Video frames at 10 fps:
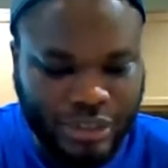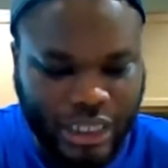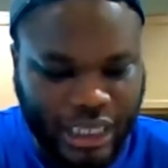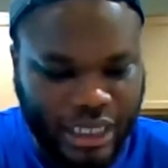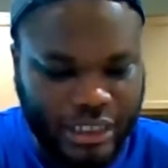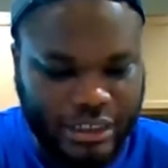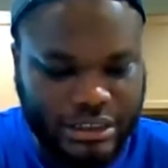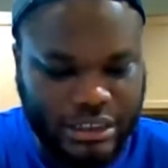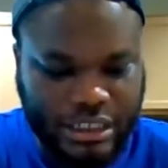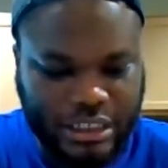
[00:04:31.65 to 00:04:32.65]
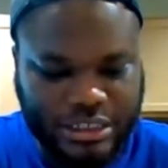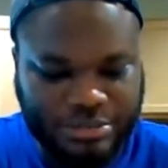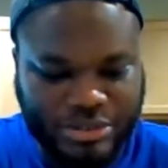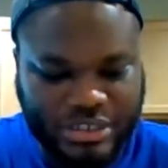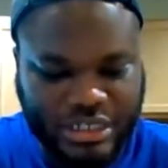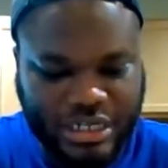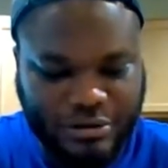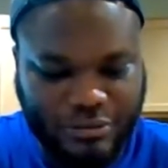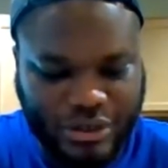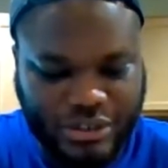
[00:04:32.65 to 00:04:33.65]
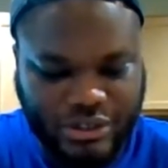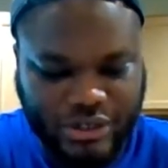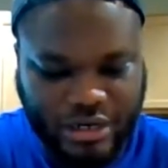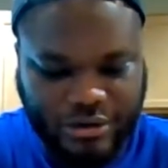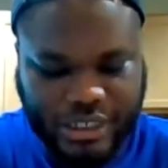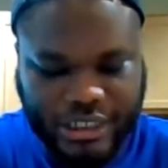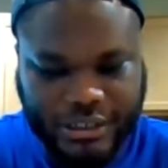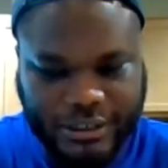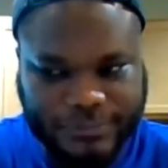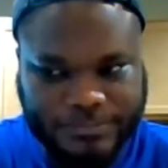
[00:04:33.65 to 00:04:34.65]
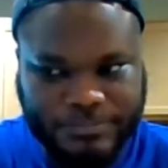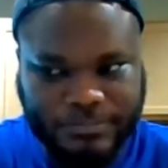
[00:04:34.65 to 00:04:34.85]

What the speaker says: And the person that works on our